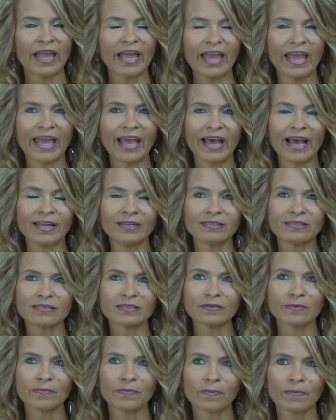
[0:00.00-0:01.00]
And
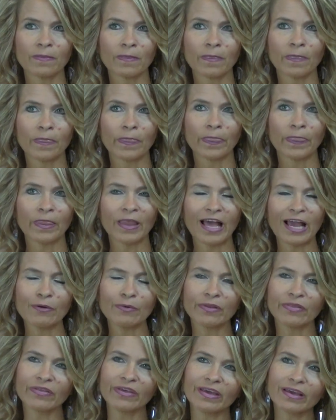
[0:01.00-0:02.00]
I
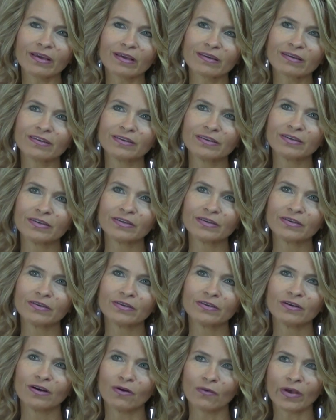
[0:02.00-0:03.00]
would think,
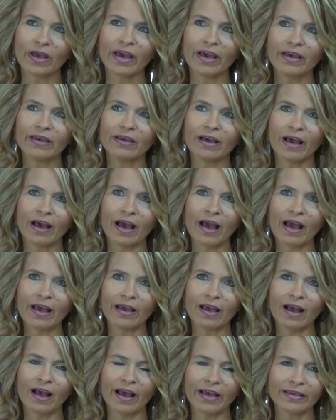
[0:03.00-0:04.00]
okay,
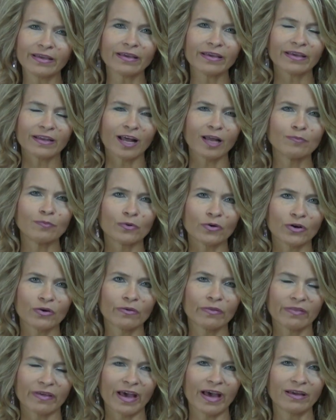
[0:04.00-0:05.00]
I can get on board
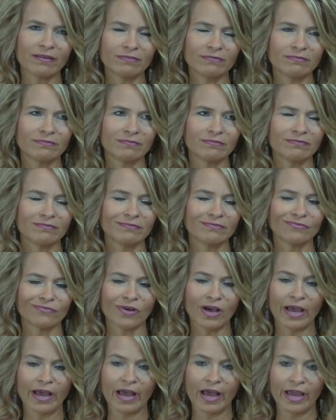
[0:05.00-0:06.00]
with that.
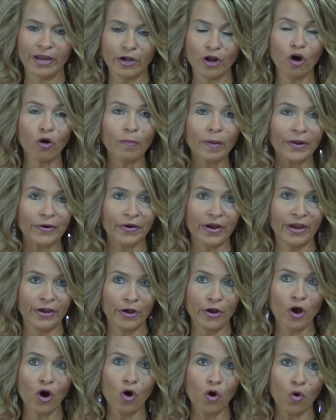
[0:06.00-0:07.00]
I know better. I
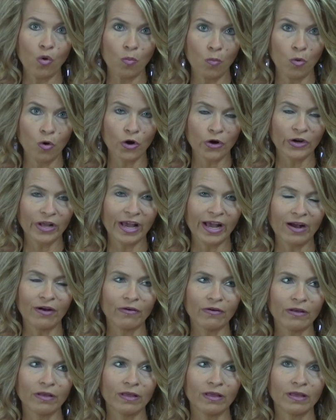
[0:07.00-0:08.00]
know more
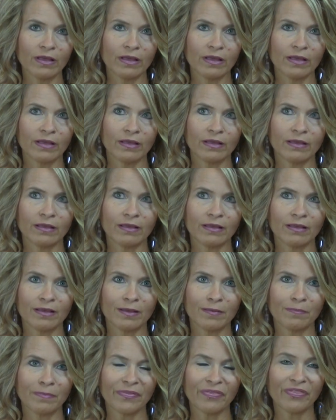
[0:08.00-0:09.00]
now.
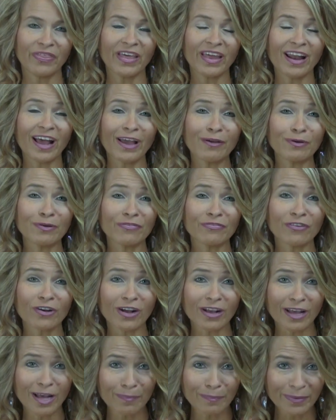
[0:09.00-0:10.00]
But then I would
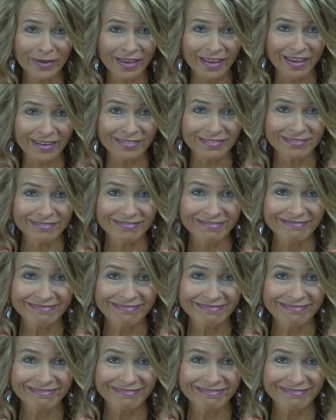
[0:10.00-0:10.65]
fuck up again.